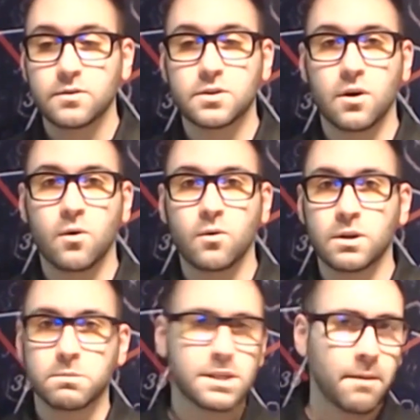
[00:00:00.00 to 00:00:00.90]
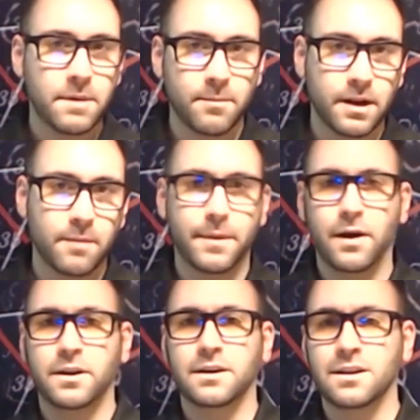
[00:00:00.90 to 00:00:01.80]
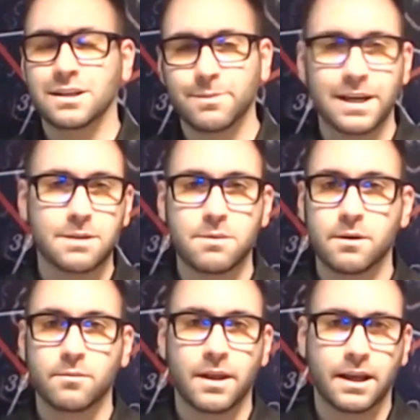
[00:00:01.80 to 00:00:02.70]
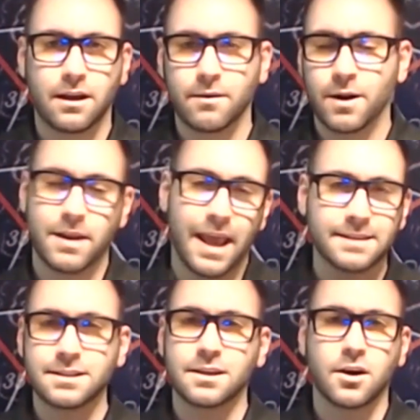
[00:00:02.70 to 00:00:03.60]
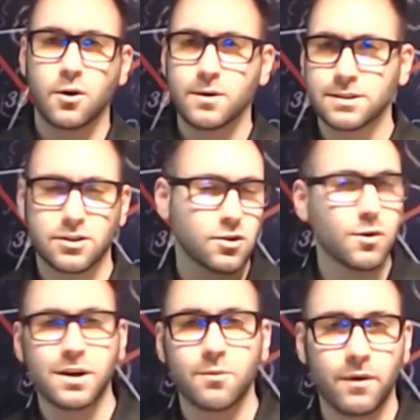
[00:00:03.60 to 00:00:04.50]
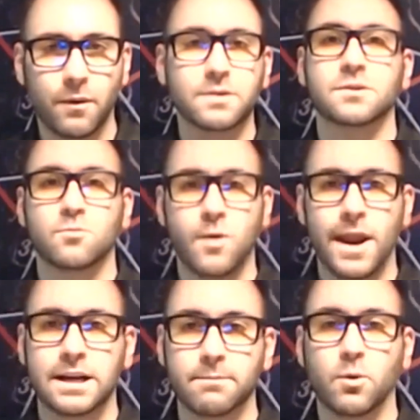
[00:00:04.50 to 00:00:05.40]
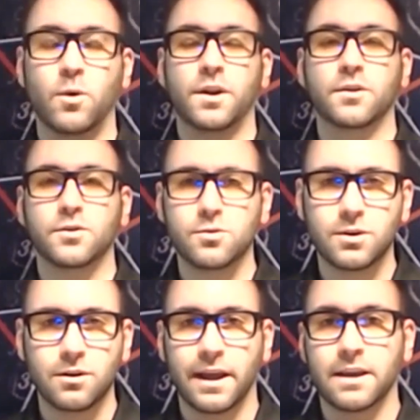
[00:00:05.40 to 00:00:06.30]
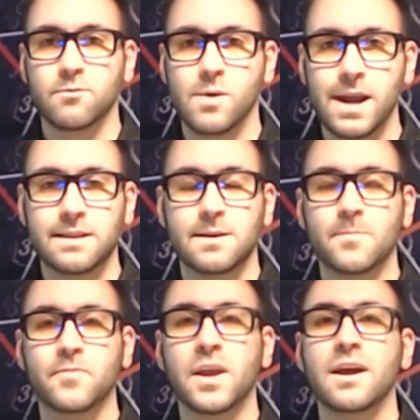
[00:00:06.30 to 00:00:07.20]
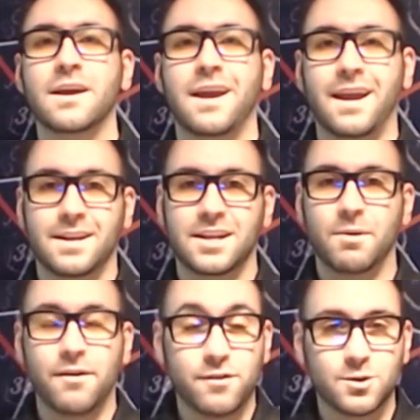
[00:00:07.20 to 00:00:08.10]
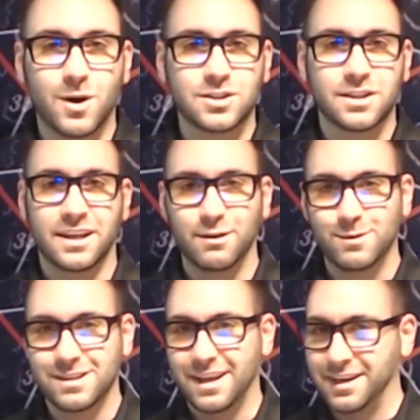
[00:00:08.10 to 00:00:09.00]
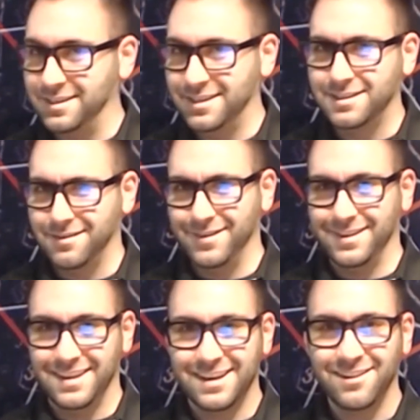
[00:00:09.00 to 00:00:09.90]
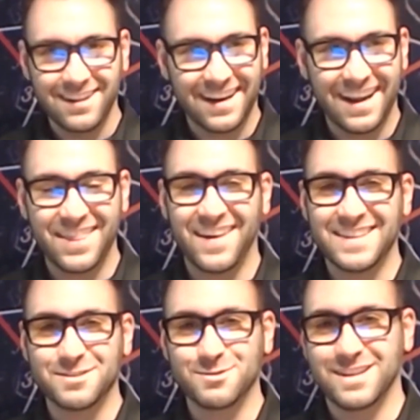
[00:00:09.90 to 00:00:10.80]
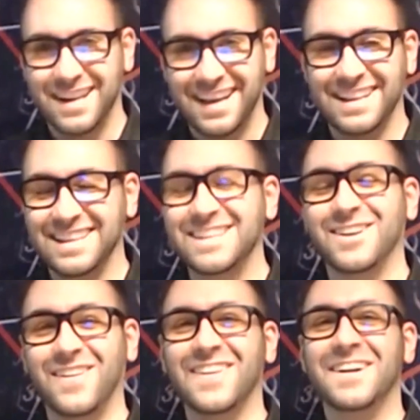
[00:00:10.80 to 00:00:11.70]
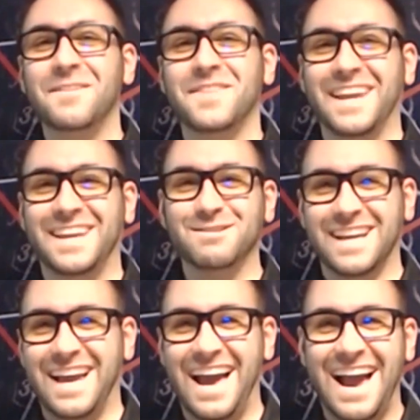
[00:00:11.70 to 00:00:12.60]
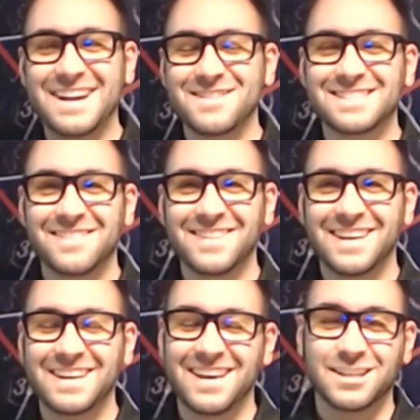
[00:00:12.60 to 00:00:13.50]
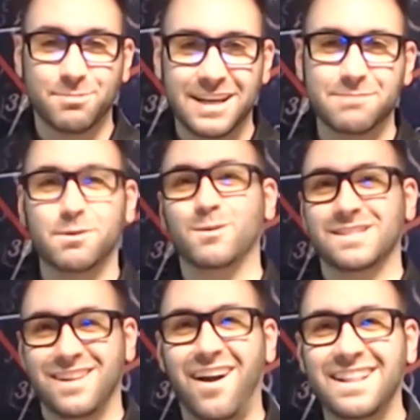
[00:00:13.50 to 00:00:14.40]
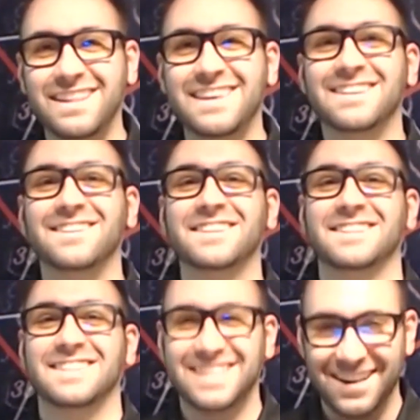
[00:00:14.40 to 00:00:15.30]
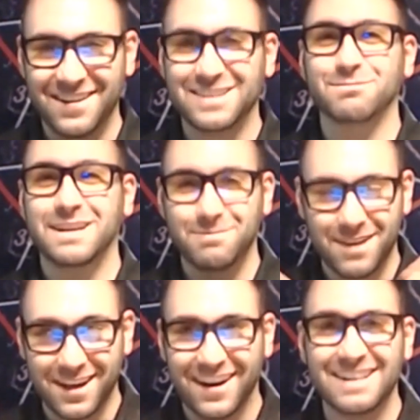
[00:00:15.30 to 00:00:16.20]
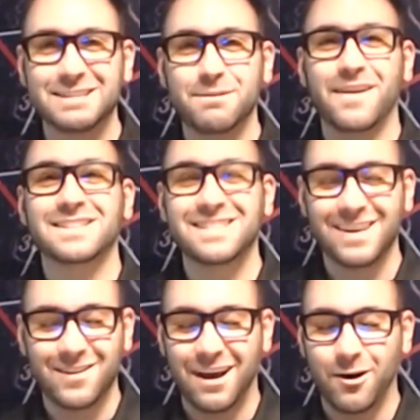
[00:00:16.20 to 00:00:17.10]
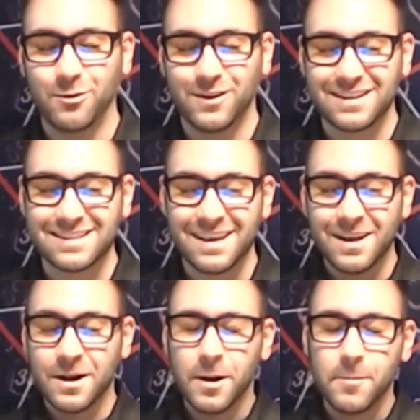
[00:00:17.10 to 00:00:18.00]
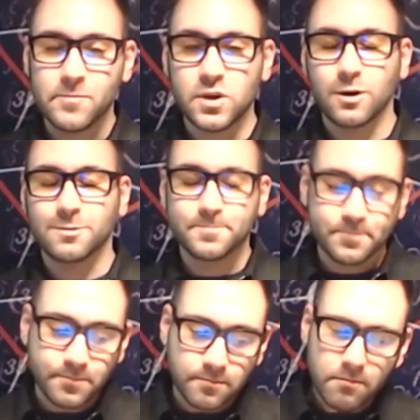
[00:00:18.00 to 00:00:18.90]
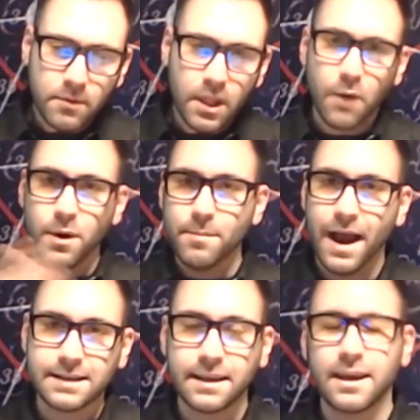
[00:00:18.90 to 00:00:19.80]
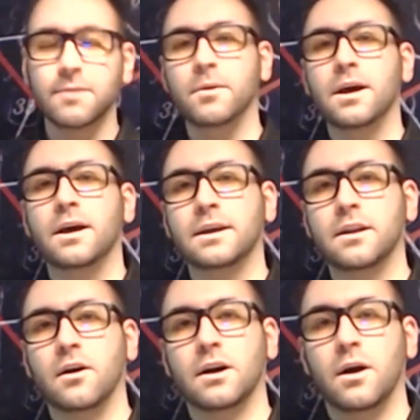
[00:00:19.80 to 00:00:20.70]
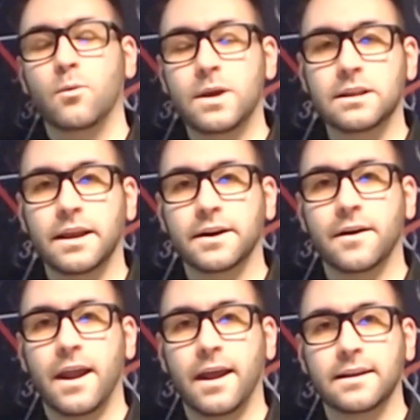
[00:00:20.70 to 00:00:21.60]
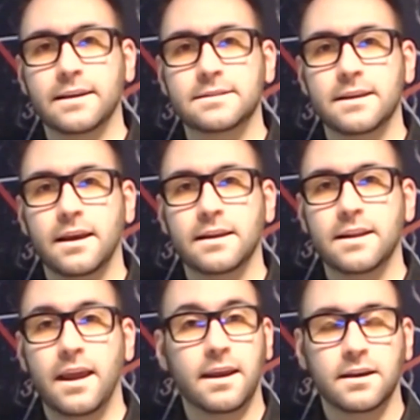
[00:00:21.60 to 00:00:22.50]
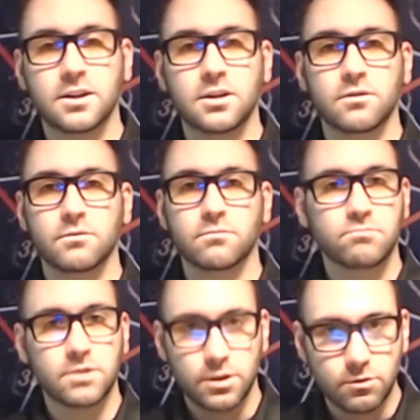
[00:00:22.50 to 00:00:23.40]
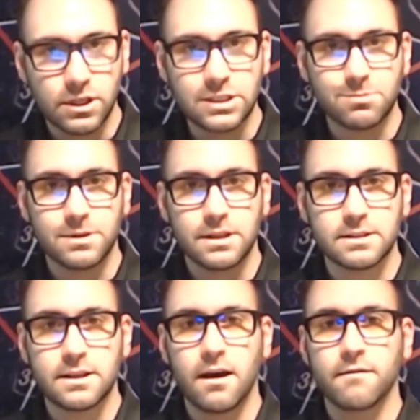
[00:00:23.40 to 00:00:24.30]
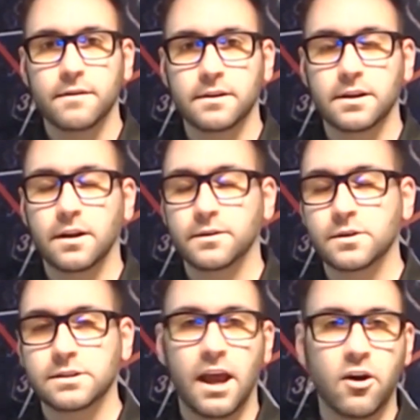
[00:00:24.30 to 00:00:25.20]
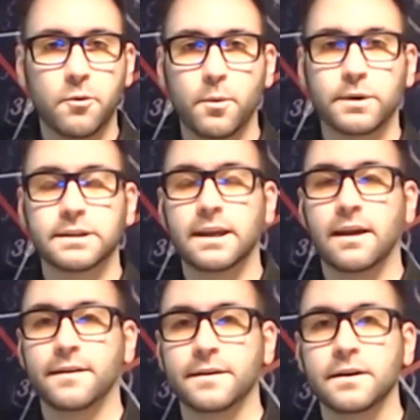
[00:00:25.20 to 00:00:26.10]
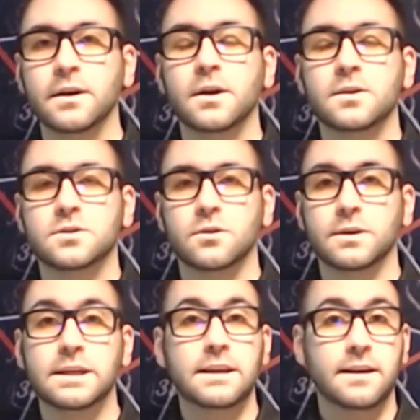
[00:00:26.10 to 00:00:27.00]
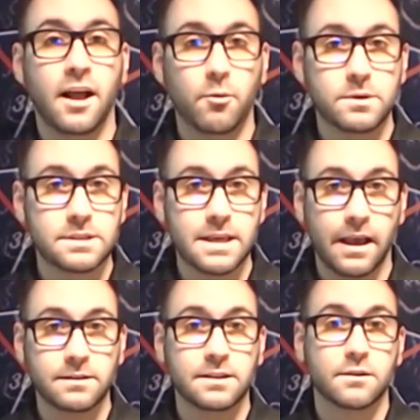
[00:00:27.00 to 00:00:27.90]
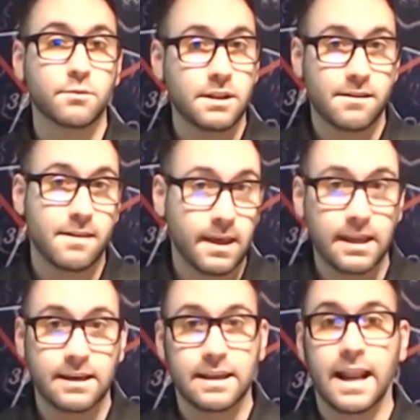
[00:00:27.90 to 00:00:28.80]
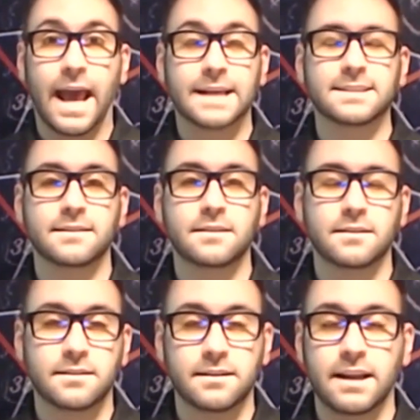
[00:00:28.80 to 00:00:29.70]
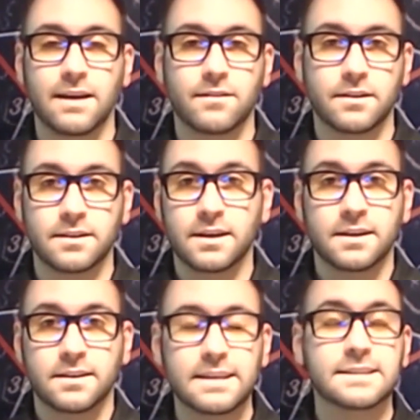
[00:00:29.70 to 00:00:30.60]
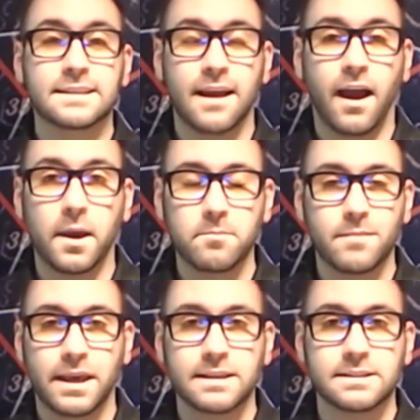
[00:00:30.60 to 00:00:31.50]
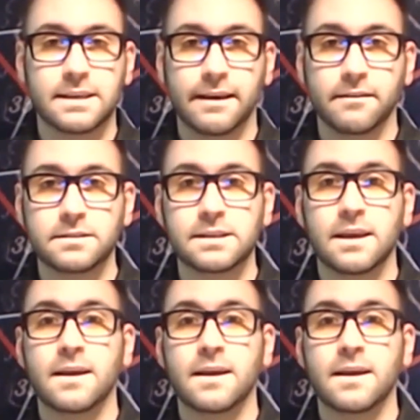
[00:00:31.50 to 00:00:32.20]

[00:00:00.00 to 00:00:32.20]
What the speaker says: So he was telling me a bit about it. He explained to me like around SEO. He said, "Do you know anyone that wants to rank number one on Google? I could rank them." And my first question to him was like, "Is this even legal?" Like I thought this was illegal. Like he was like a hacker or something. He explained to me it was not illegal. That he explained to me the concept of SEO and how it works. So I went back to him, a week later, and I said, "Hey, can you teach me this stuff?" And so I said, "How can we work together?" So he needed help with sales. He had a really thick Indian accent and didn't have a easy time making sales.